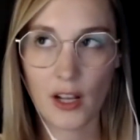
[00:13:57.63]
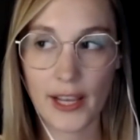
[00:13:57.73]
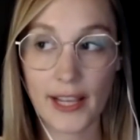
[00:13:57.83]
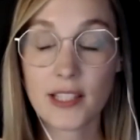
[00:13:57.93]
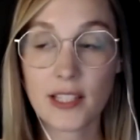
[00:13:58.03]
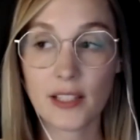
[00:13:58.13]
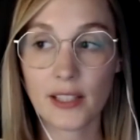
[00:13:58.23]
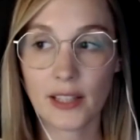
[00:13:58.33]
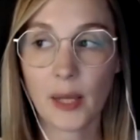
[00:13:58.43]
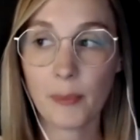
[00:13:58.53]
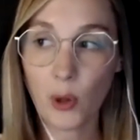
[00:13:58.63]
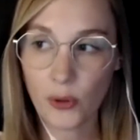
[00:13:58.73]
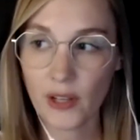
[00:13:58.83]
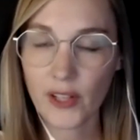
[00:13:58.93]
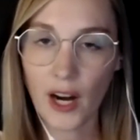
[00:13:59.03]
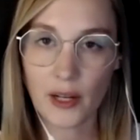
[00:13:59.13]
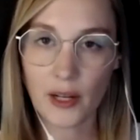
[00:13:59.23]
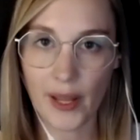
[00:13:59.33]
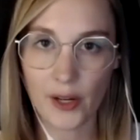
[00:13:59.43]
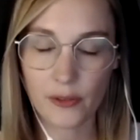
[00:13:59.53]
it's like both have
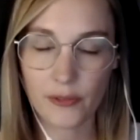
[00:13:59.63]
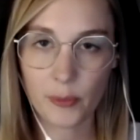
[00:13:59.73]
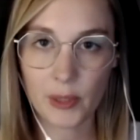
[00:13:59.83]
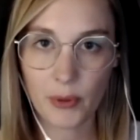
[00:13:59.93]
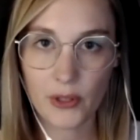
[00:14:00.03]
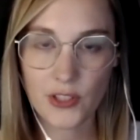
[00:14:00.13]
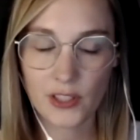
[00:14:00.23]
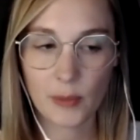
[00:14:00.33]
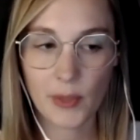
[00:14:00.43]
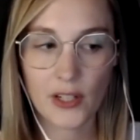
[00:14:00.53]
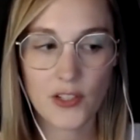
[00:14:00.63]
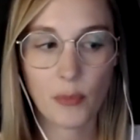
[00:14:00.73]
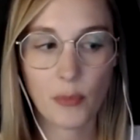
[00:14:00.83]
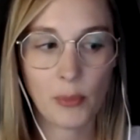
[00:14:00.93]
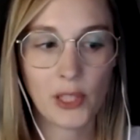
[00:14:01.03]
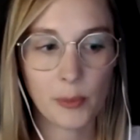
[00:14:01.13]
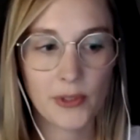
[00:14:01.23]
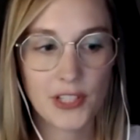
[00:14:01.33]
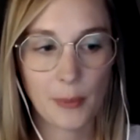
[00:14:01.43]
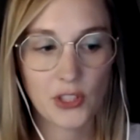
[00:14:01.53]
gotten better for me personally, because the public
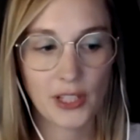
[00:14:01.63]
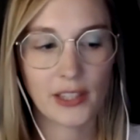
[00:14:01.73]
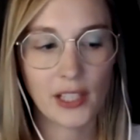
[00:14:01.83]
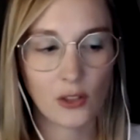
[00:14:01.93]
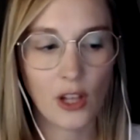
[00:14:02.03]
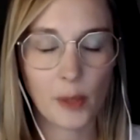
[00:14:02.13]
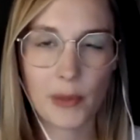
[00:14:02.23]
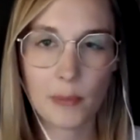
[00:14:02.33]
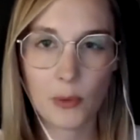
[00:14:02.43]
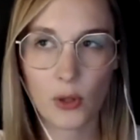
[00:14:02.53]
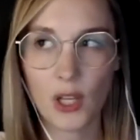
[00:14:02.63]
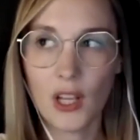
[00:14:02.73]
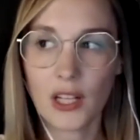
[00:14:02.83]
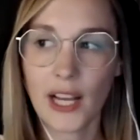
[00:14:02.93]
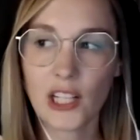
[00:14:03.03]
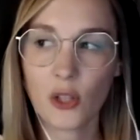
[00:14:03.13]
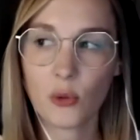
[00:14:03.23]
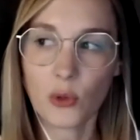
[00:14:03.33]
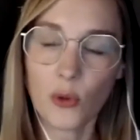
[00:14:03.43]
perception, I think a lot of people kind of grew